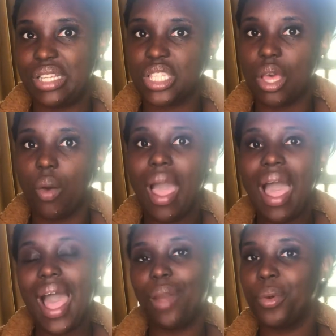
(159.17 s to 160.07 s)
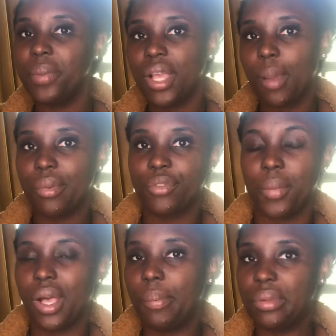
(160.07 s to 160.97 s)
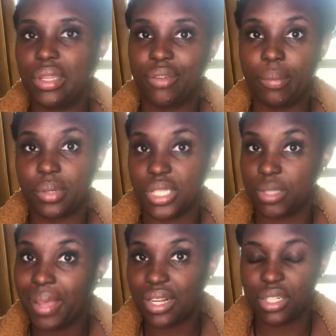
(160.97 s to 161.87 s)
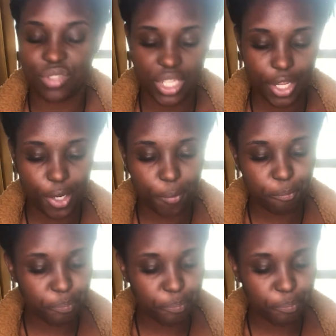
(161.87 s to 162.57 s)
So I will be coming from a couple of different perspectives here.